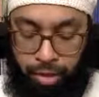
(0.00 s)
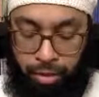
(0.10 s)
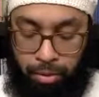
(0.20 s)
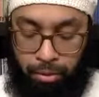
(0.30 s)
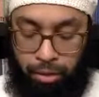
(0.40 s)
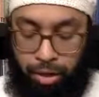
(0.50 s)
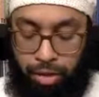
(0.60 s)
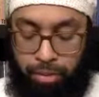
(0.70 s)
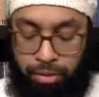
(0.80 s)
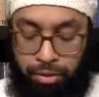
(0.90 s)
were
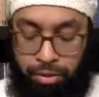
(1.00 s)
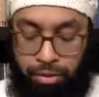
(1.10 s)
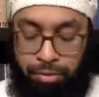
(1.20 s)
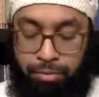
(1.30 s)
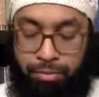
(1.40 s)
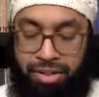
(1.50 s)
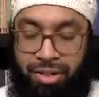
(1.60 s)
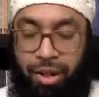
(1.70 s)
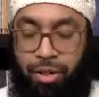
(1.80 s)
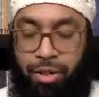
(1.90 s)
able to
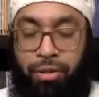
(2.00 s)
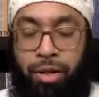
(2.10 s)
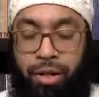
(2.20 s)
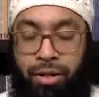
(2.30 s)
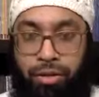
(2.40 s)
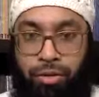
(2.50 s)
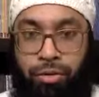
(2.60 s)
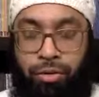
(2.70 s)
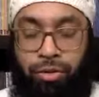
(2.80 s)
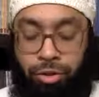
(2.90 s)
stand united,
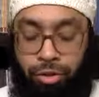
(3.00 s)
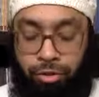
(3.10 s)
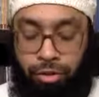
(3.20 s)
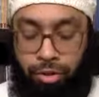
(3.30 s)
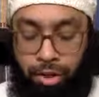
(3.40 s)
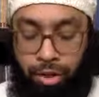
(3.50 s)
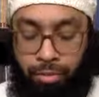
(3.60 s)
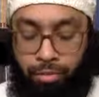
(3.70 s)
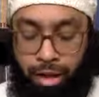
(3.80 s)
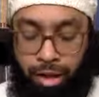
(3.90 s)
shoulder to shoulder,
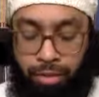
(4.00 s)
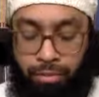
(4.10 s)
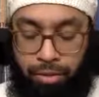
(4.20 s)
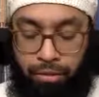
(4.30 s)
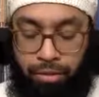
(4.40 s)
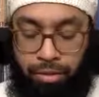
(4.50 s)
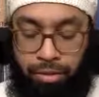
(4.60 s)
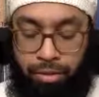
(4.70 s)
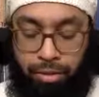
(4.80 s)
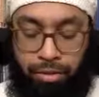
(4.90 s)
behind the Prophet
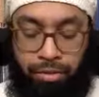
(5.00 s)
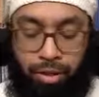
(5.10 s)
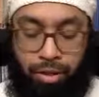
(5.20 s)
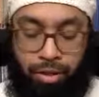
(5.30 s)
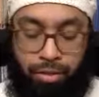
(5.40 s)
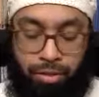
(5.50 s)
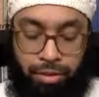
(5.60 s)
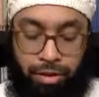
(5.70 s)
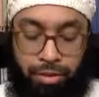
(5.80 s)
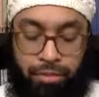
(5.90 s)
sallallahu alaihi
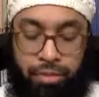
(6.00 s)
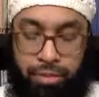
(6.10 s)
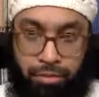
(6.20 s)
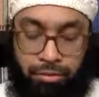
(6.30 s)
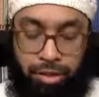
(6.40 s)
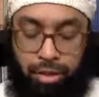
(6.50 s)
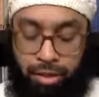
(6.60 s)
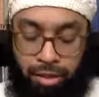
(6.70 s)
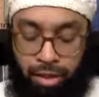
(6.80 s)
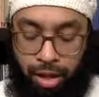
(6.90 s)
wasallam. So
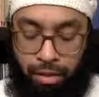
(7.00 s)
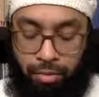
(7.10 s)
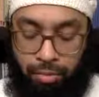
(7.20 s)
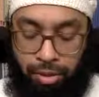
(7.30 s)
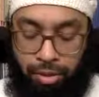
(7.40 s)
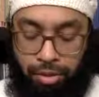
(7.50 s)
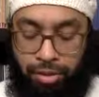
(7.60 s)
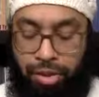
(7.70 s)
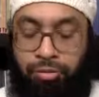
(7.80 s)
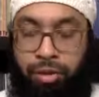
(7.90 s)
how to be
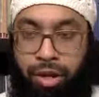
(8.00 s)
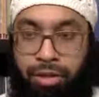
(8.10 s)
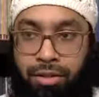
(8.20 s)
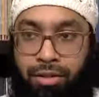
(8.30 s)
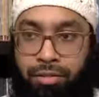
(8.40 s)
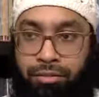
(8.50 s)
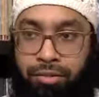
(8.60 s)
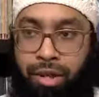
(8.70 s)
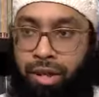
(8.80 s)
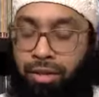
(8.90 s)
steadfast,
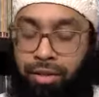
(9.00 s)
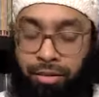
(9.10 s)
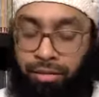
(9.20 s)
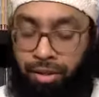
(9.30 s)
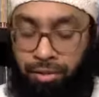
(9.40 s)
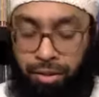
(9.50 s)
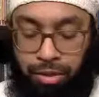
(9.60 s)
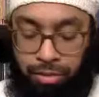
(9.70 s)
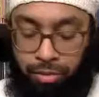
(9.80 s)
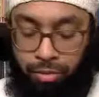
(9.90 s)
okay? That's what
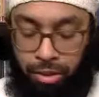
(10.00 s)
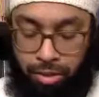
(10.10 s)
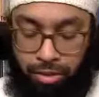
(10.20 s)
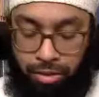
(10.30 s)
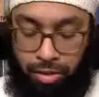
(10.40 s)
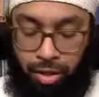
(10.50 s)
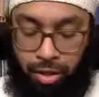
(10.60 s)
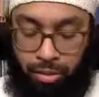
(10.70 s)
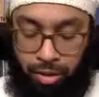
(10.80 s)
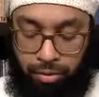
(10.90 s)
this surah is speaking
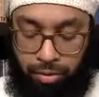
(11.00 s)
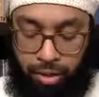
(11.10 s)
about.